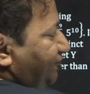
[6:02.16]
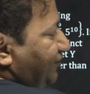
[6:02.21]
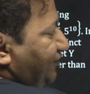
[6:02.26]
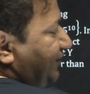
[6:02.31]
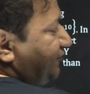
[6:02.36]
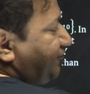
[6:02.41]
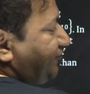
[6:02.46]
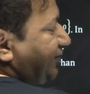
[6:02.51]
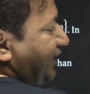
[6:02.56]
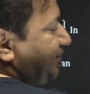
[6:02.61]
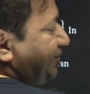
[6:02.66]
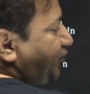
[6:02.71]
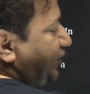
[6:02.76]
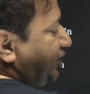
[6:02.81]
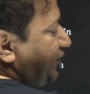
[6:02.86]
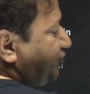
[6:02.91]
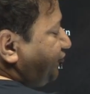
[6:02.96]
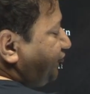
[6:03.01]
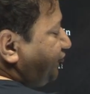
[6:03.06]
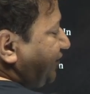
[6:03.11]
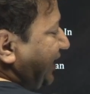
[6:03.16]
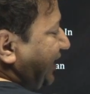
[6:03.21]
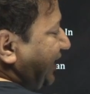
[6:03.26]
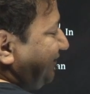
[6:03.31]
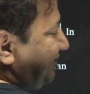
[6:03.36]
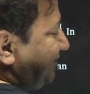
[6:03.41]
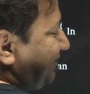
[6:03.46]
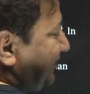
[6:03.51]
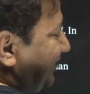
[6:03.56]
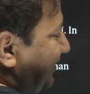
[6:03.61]
and
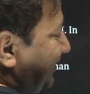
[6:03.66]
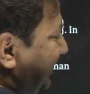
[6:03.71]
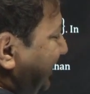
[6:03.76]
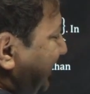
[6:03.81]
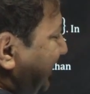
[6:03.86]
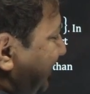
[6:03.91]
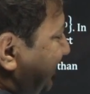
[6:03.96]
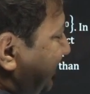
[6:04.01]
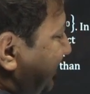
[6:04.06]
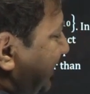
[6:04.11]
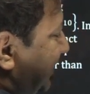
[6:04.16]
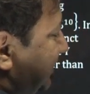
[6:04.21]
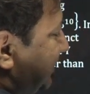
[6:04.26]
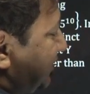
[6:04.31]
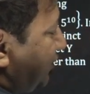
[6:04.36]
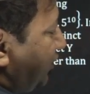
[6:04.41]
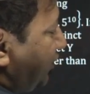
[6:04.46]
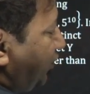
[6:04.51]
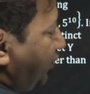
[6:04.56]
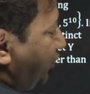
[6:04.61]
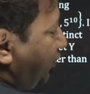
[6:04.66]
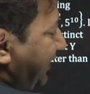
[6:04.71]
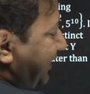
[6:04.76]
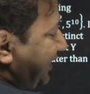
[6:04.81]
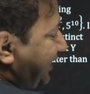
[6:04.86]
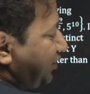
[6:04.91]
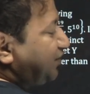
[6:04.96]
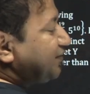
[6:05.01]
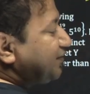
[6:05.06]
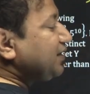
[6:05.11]
5.5 in this row. I
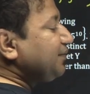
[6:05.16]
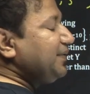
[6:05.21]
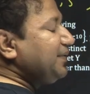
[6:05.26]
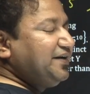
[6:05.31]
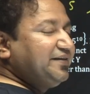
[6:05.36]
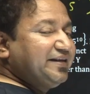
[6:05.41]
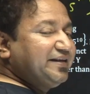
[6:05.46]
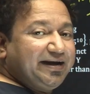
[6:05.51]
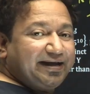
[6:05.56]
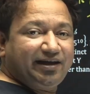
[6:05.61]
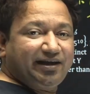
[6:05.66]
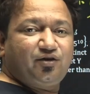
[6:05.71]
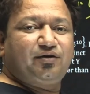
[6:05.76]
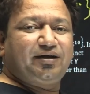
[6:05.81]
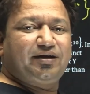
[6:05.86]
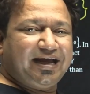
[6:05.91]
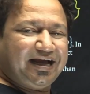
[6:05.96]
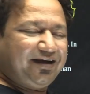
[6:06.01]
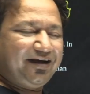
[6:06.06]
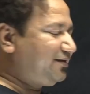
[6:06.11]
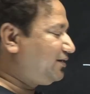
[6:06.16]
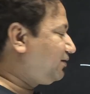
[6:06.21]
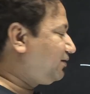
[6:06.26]
cannot repeat that. I cannot have the